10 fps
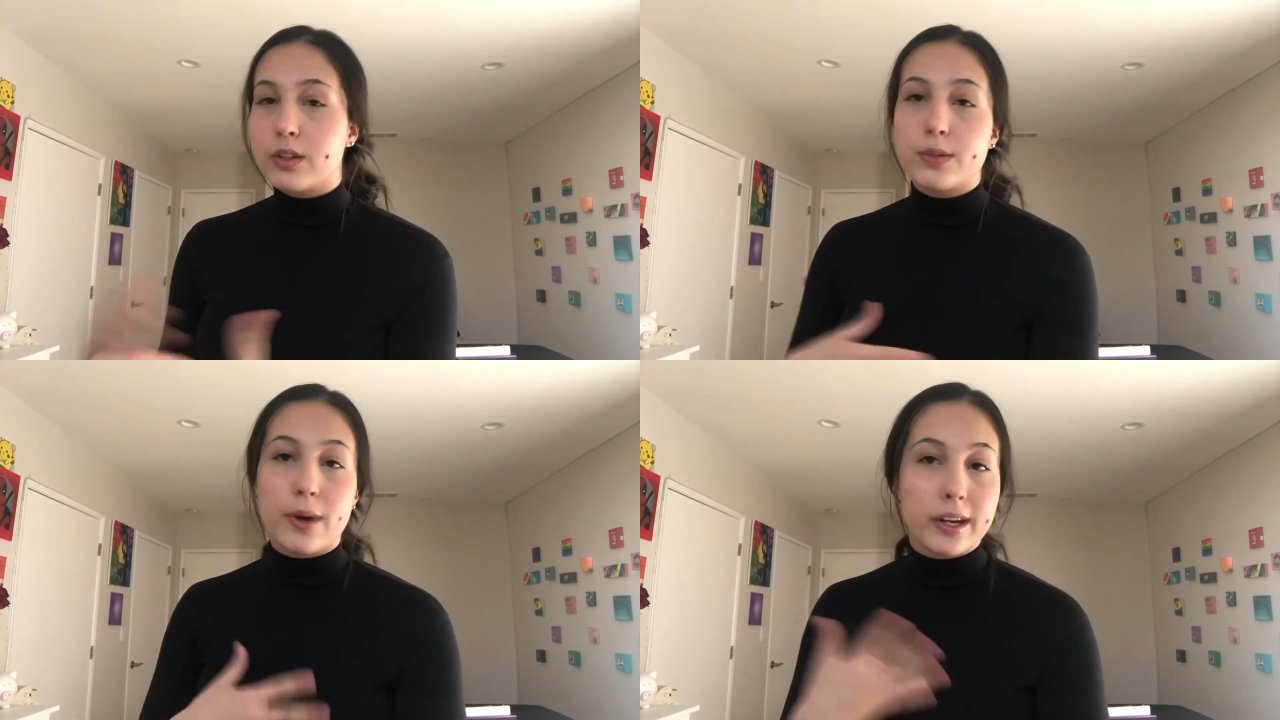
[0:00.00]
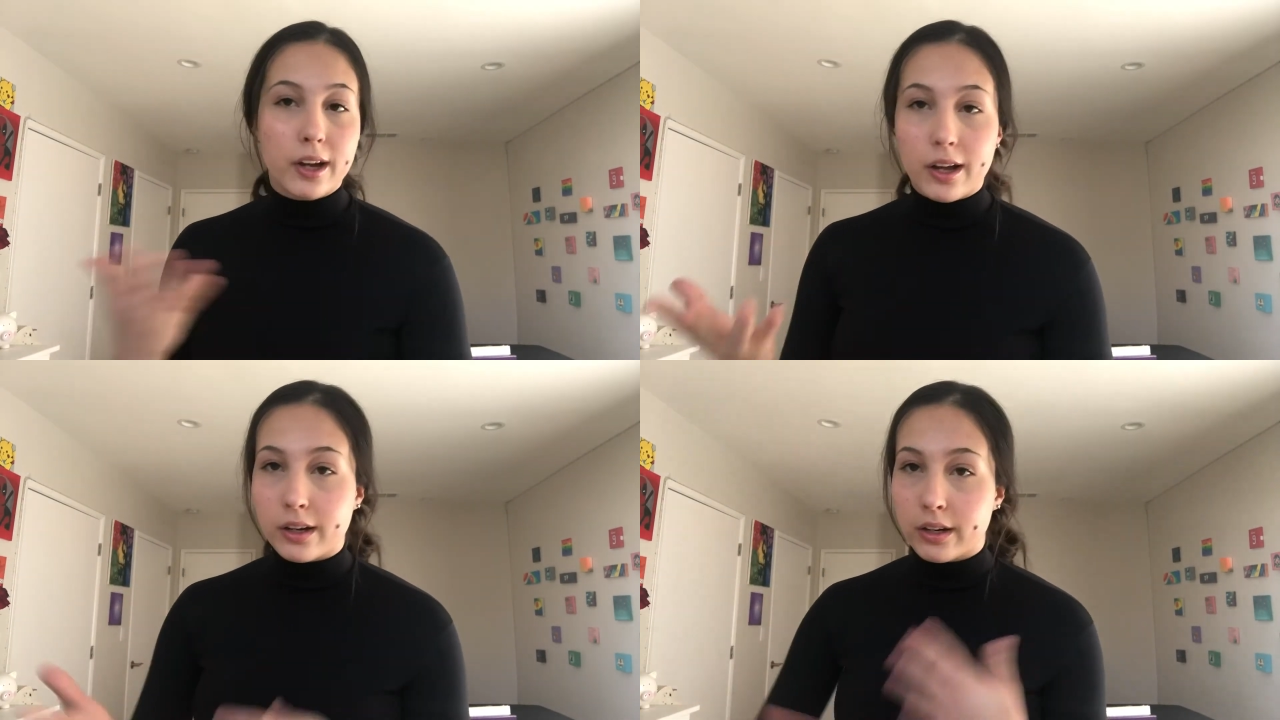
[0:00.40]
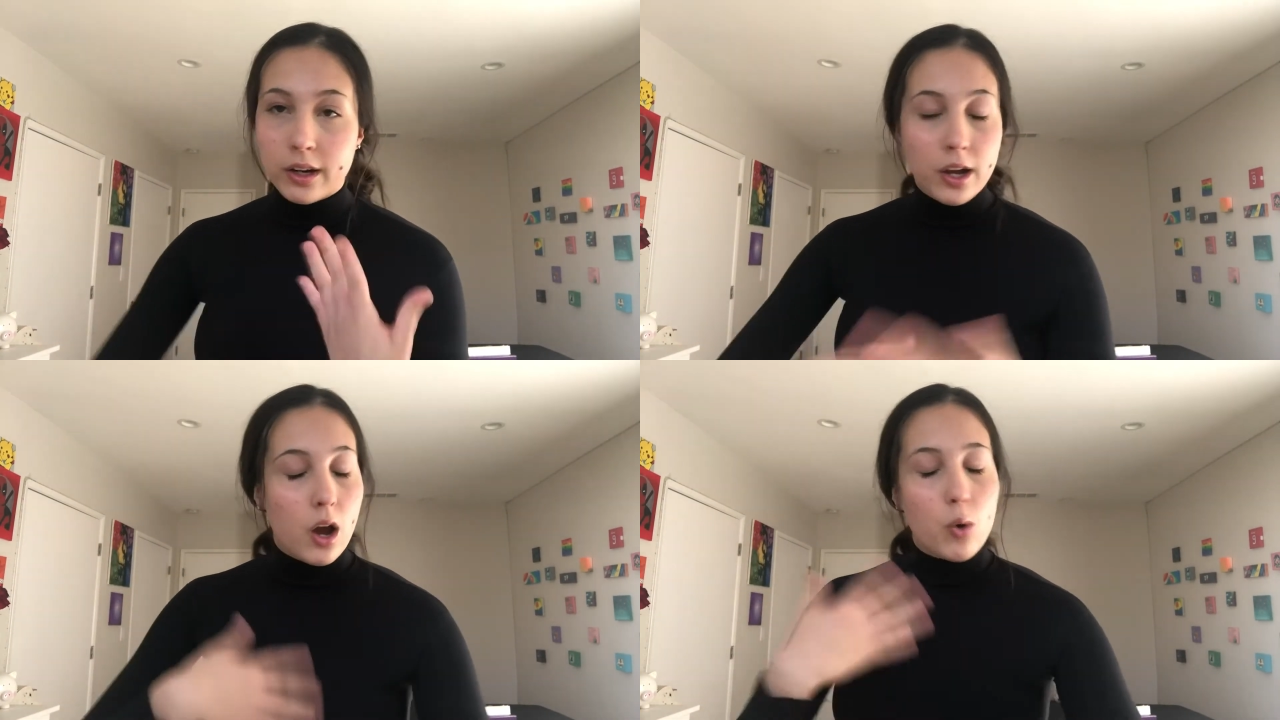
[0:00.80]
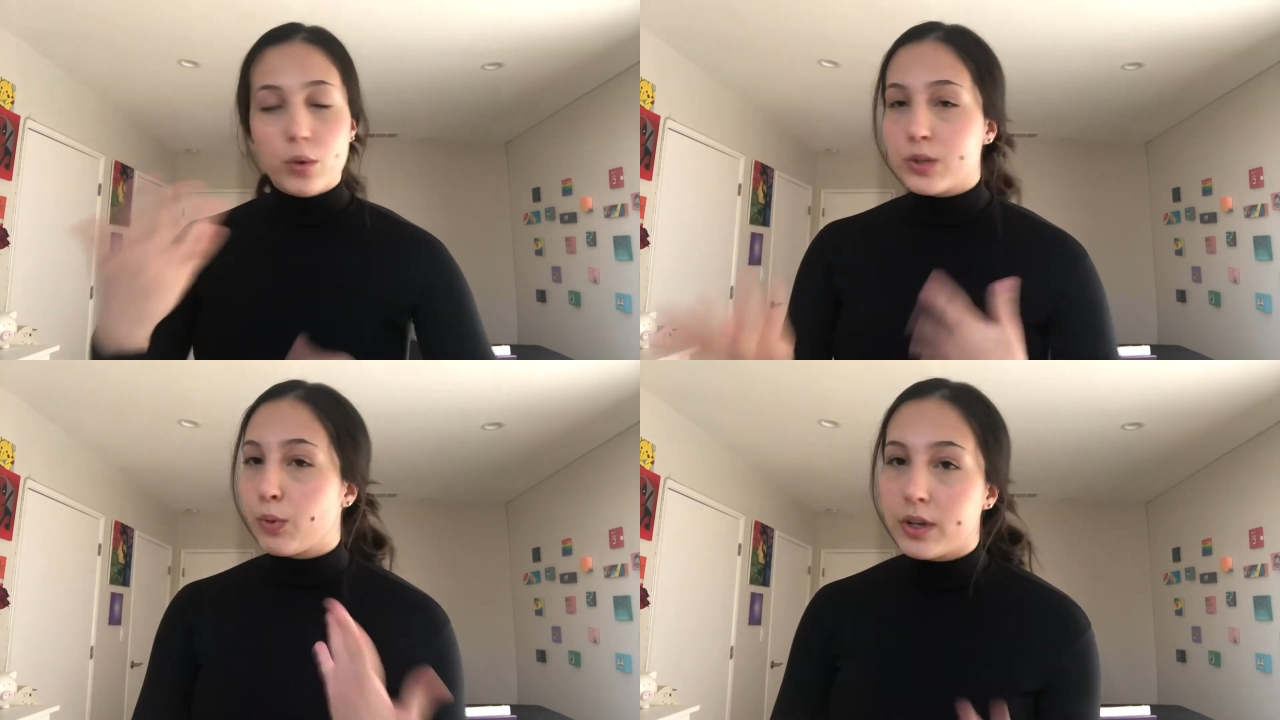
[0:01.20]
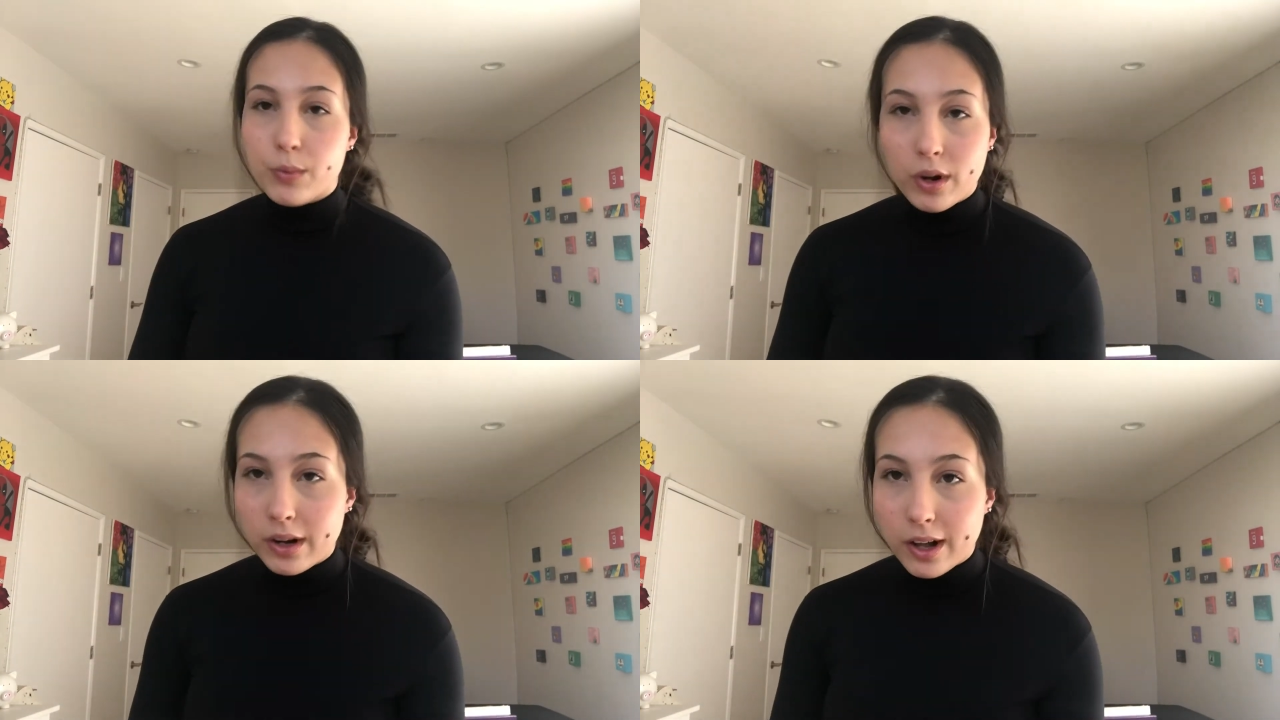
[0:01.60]
depending on which one you
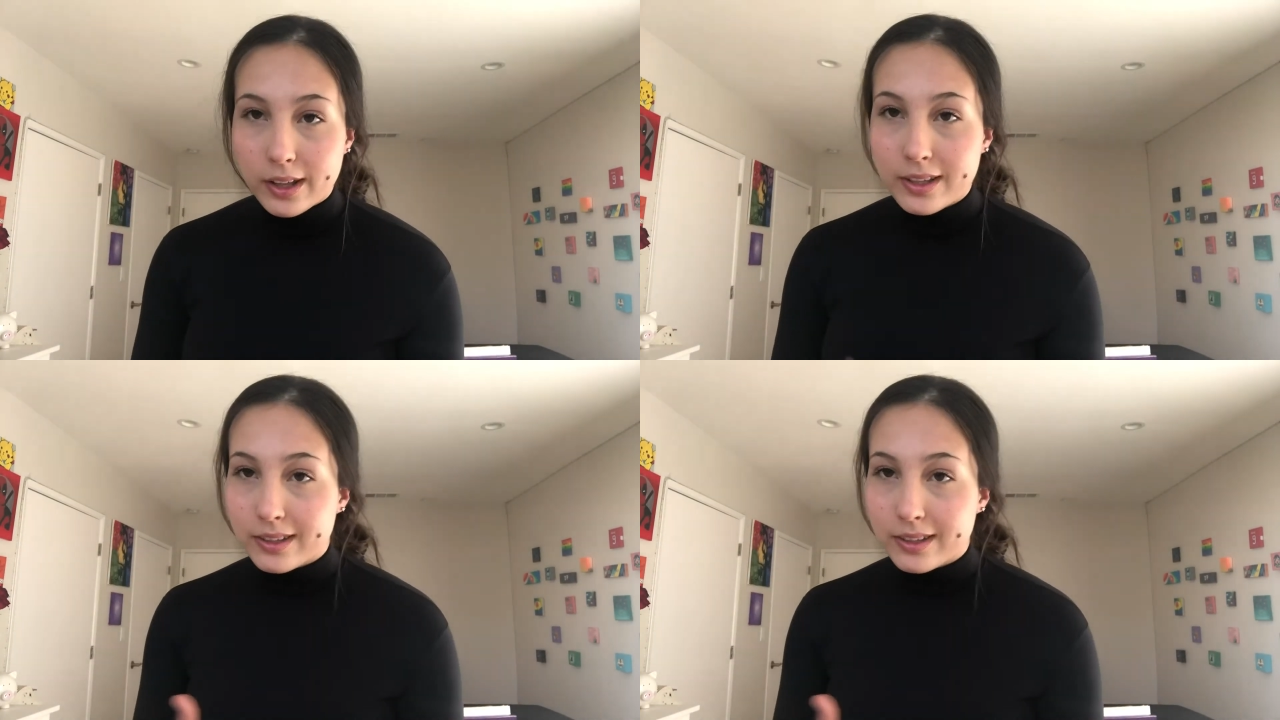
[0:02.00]
want to call it.